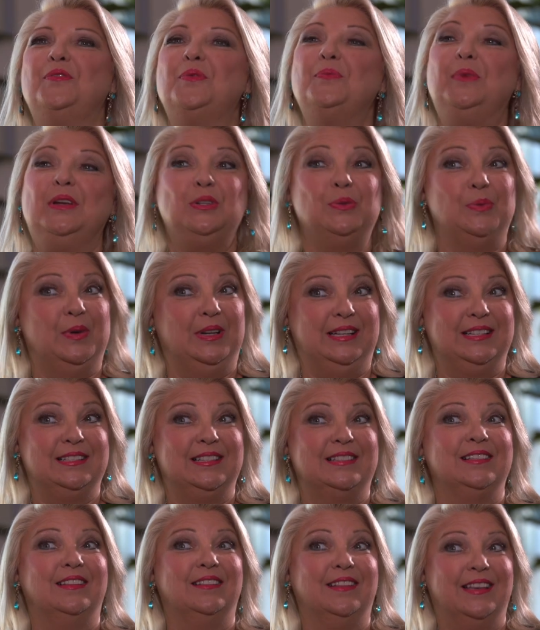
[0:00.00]
off in my
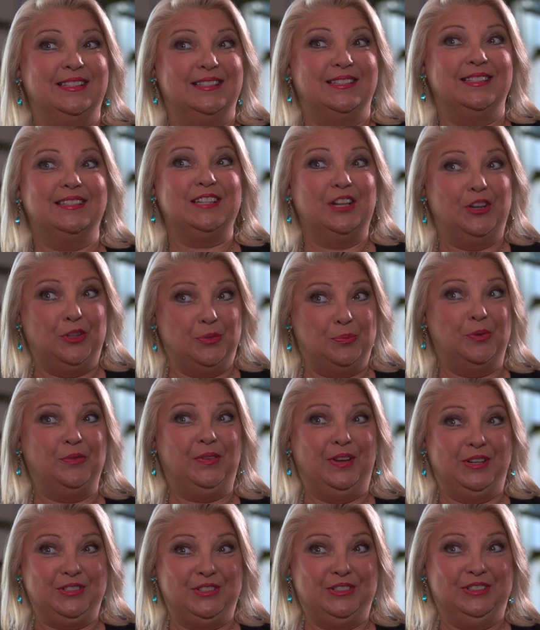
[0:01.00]
20s as a licensed health
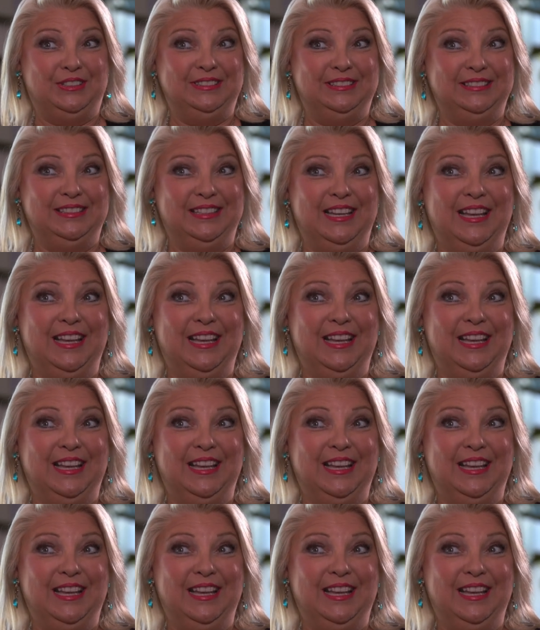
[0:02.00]
professional.